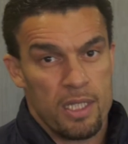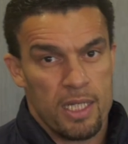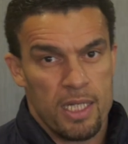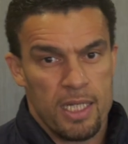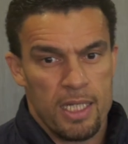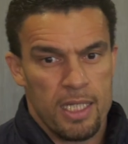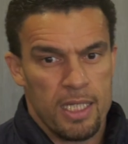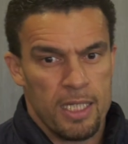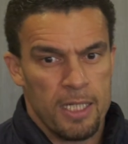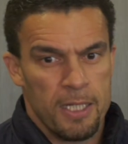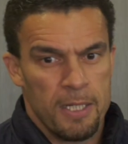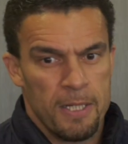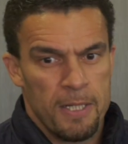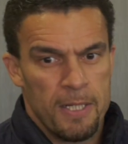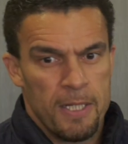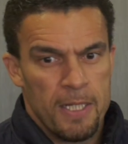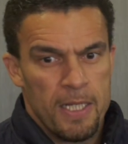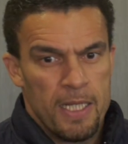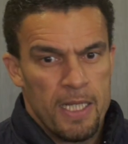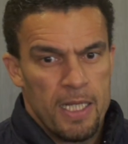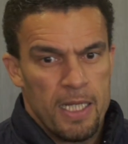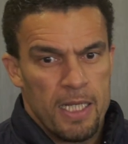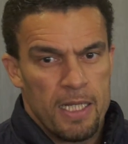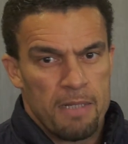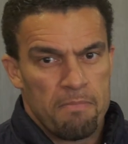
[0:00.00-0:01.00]
And
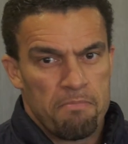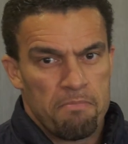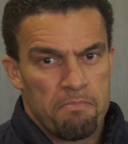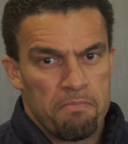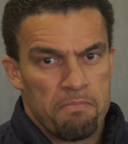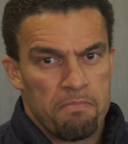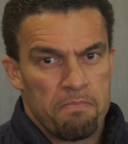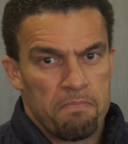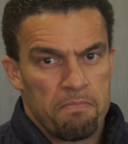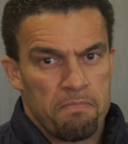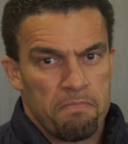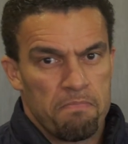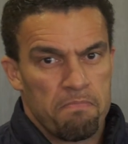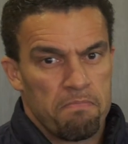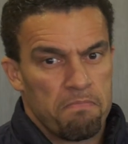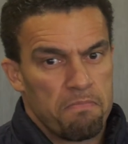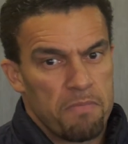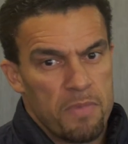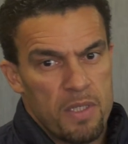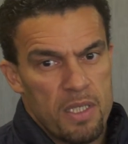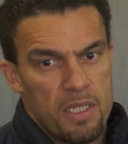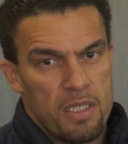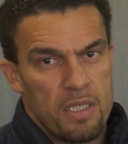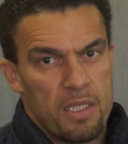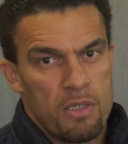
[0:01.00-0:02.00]

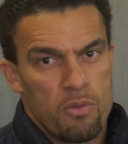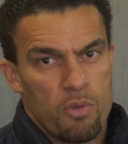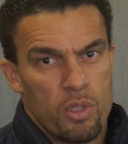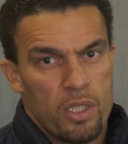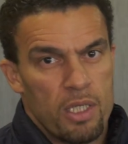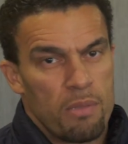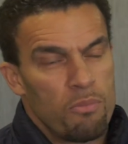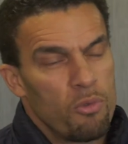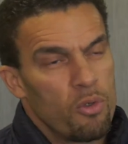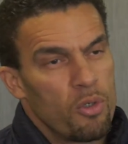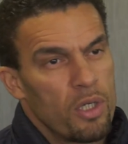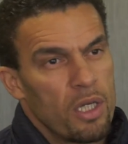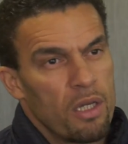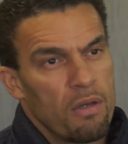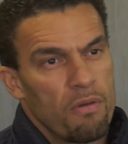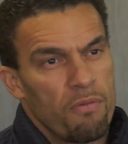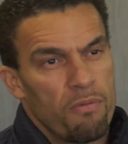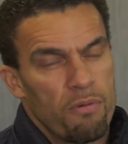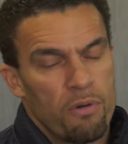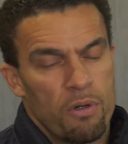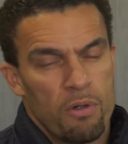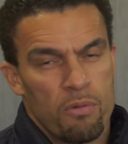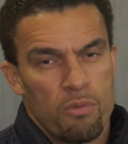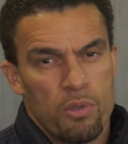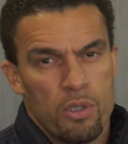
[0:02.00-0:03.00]
this is what I'm looking
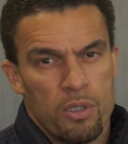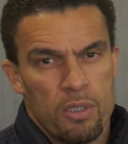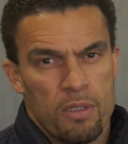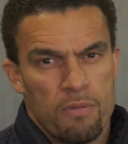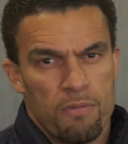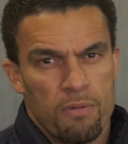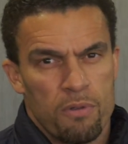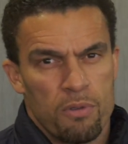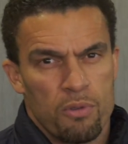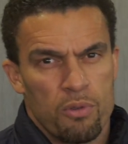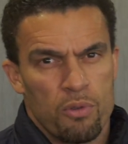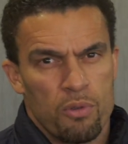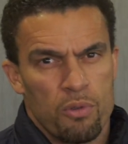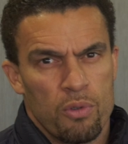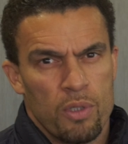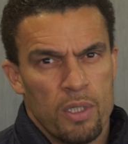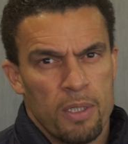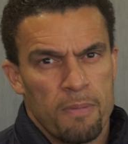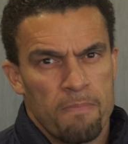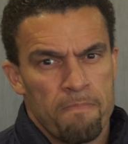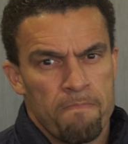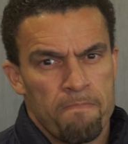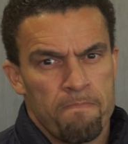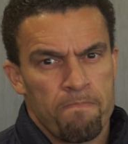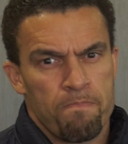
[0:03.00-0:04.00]
forward for, to
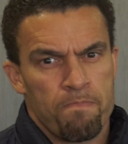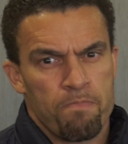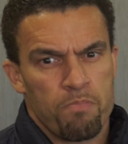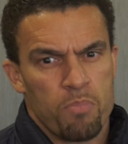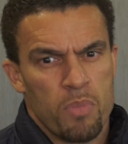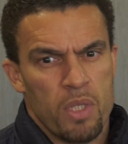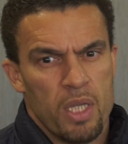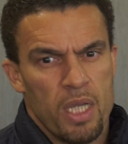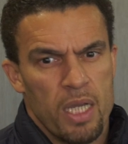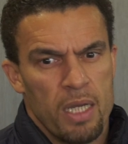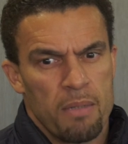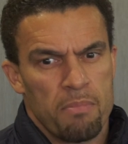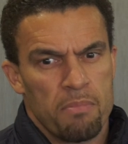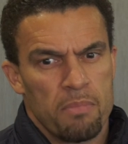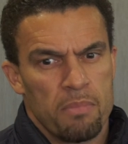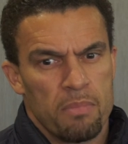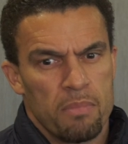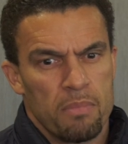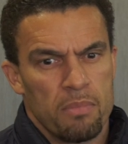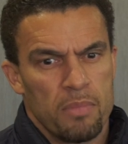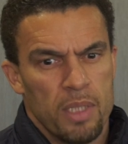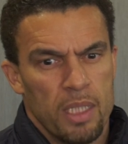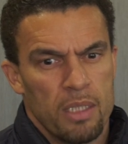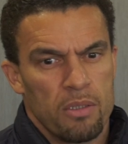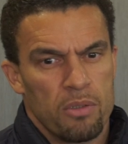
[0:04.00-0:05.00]

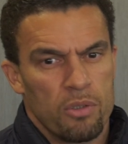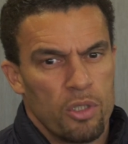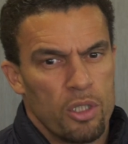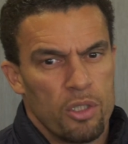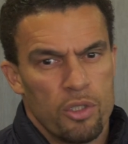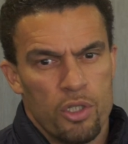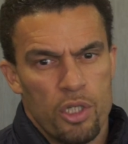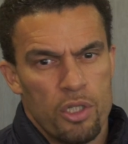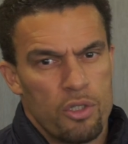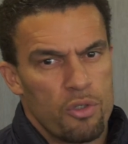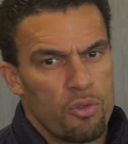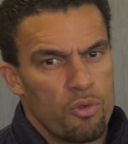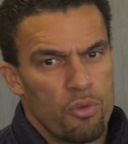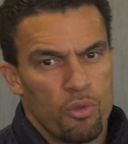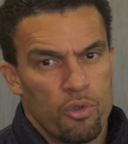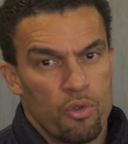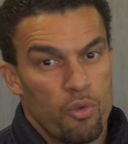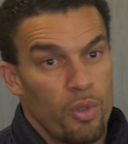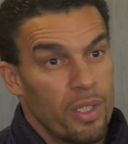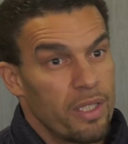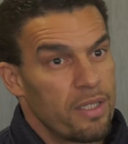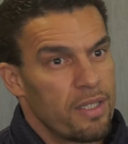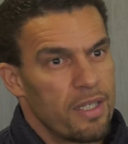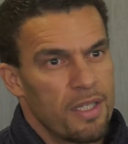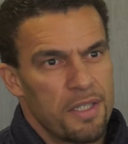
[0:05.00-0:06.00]
just
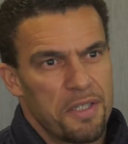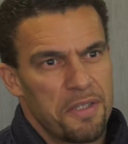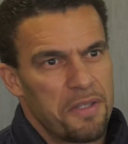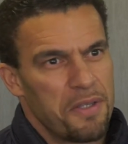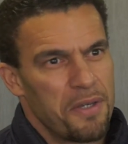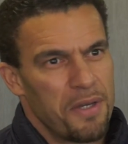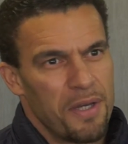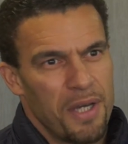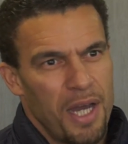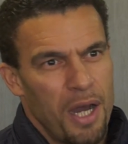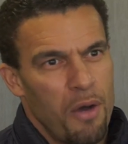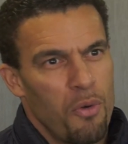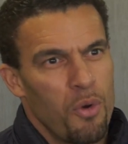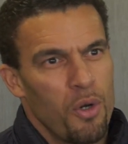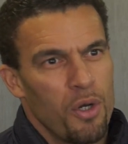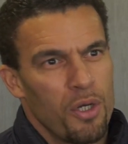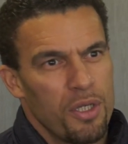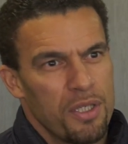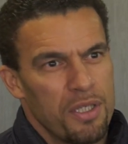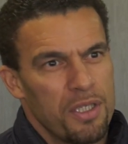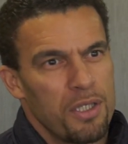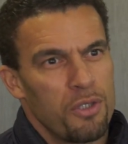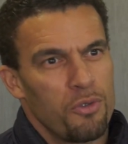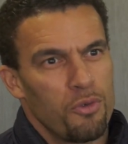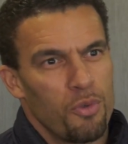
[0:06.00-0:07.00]
to assess our
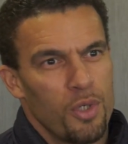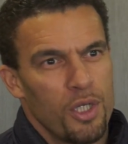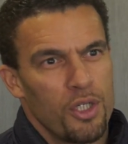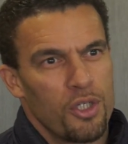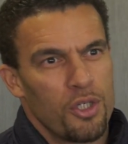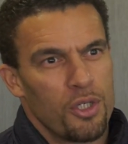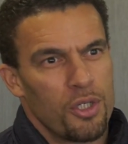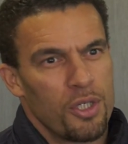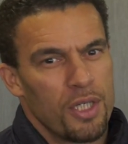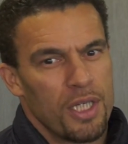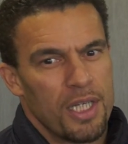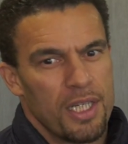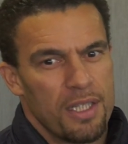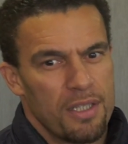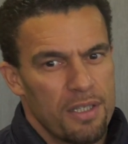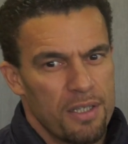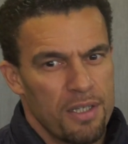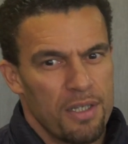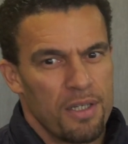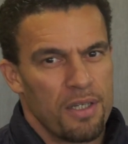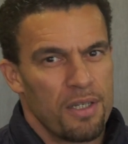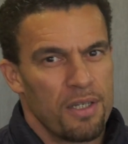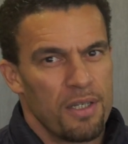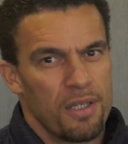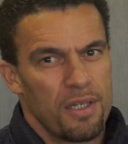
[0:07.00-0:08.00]
situation against
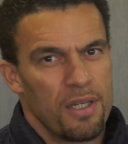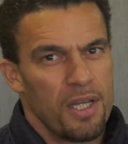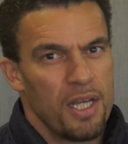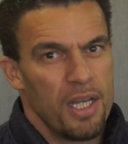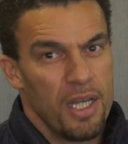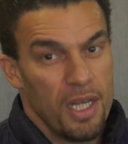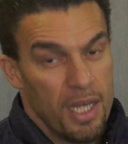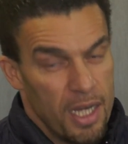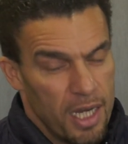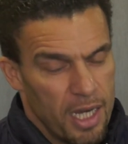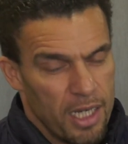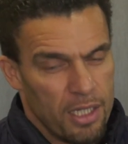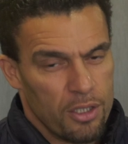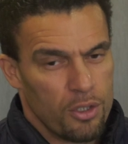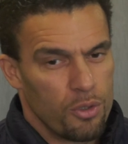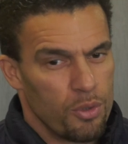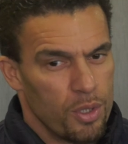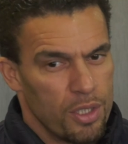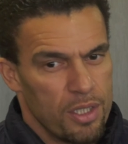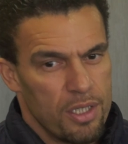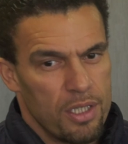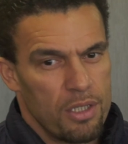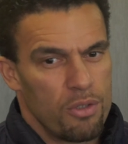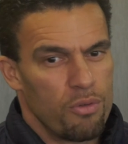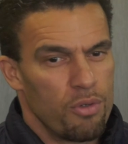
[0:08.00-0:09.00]
actual
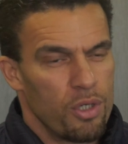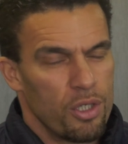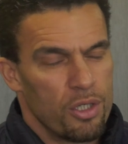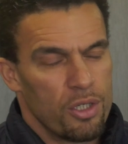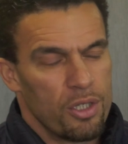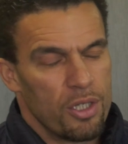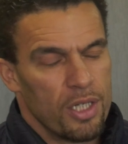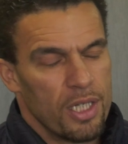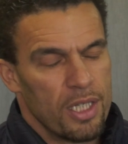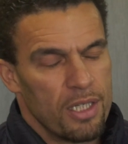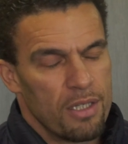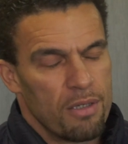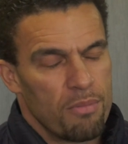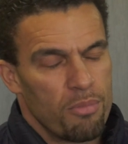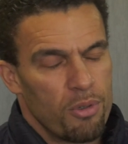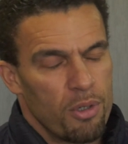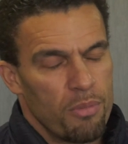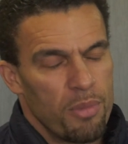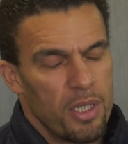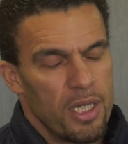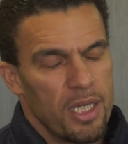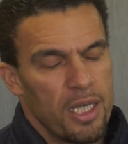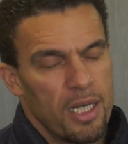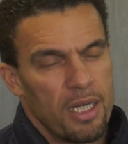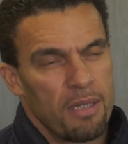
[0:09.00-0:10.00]
situation against a
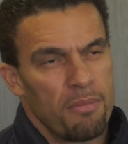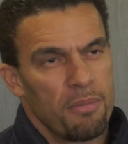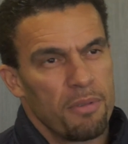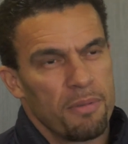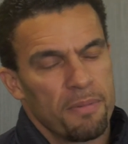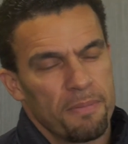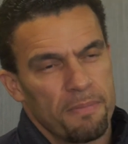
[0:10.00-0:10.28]
Premier League club.